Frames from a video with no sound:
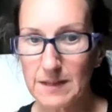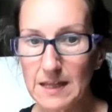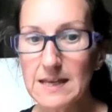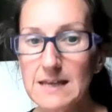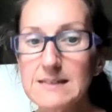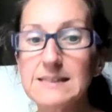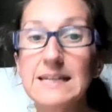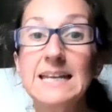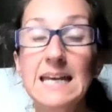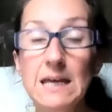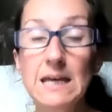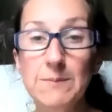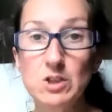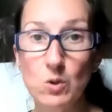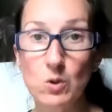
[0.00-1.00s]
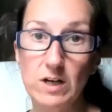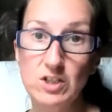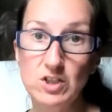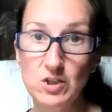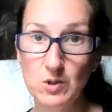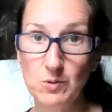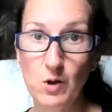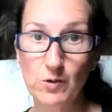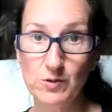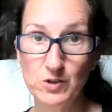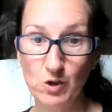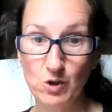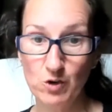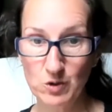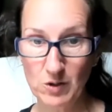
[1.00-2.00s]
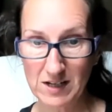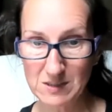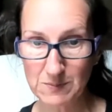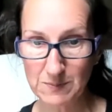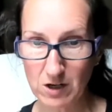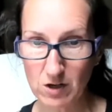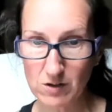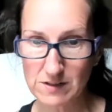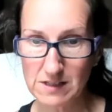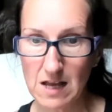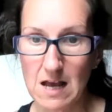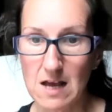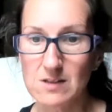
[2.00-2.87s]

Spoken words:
is inhibitory to those neurotransmitters.